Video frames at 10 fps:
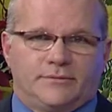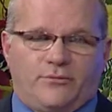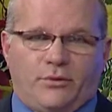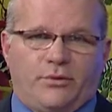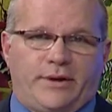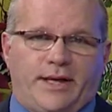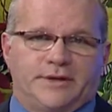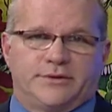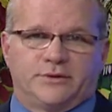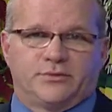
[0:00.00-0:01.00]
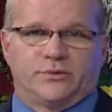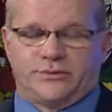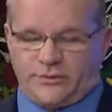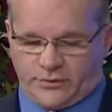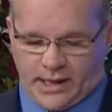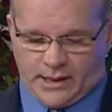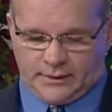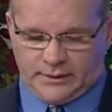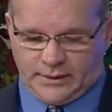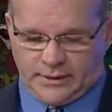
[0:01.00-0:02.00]
Foreign nations will do
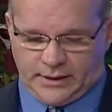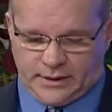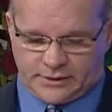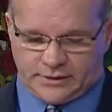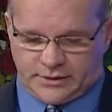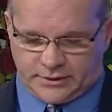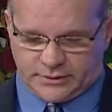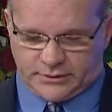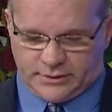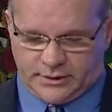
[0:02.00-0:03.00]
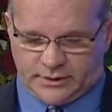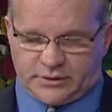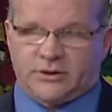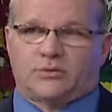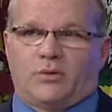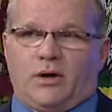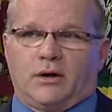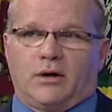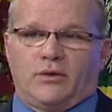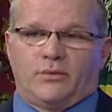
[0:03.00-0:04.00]
that, and it's just
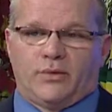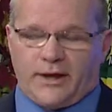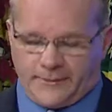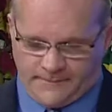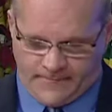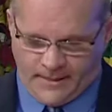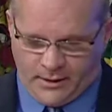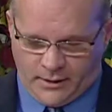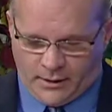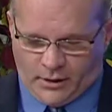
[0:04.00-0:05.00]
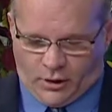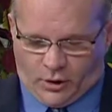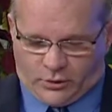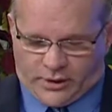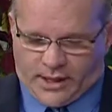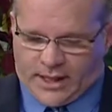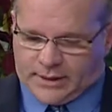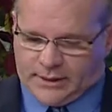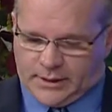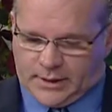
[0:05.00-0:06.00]
wrong all the way. Okay,